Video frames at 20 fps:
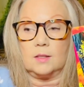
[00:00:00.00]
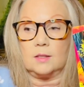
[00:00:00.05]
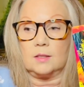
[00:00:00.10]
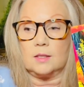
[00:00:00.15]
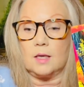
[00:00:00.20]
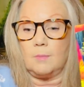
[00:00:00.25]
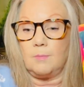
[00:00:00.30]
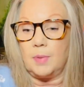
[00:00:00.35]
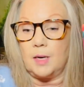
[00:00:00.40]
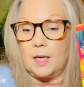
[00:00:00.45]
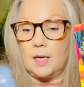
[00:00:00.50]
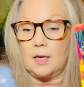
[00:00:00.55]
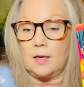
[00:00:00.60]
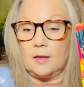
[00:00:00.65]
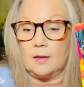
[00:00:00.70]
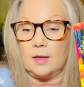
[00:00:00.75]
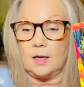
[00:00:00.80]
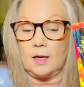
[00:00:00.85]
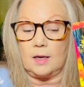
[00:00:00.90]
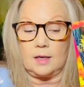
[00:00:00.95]
somebody
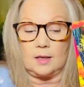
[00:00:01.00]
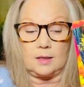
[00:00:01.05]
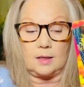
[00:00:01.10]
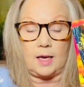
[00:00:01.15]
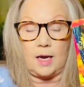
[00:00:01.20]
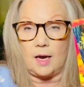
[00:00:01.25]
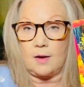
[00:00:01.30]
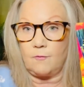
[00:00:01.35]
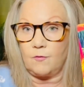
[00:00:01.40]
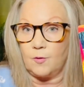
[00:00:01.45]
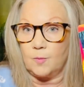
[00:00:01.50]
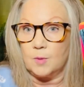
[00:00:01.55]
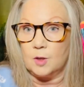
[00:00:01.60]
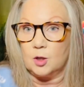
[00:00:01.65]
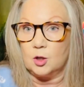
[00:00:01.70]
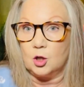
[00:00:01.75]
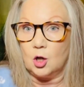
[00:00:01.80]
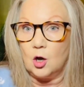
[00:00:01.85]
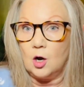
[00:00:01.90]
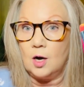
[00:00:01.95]
that came from a
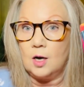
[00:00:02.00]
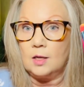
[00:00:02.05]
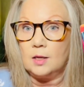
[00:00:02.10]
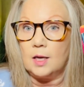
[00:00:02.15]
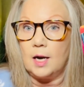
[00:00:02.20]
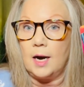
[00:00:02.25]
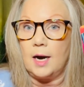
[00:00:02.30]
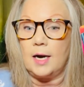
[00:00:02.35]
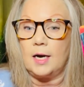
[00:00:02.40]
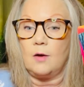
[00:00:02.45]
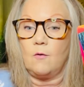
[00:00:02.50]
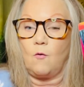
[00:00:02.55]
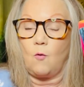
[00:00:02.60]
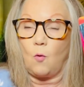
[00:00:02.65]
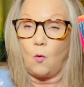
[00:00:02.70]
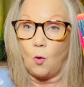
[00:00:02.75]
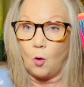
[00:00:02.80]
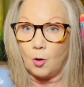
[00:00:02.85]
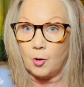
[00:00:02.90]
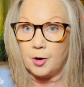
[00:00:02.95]
long line of
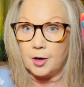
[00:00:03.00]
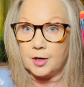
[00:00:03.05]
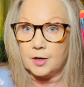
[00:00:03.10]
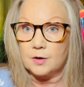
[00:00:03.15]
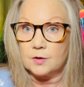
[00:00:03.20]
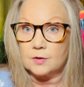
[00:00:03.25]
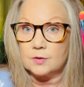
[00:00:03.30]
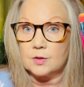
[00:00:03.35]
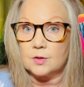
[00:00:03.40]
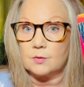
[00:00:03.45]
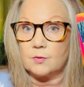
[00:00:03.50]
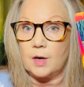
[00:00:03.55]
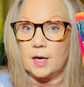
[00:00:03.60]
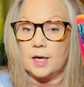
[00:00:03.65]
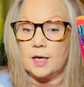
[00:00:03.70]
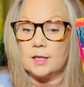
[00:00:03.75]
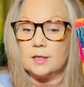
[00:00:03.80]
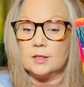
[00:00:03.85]
warriors, okay?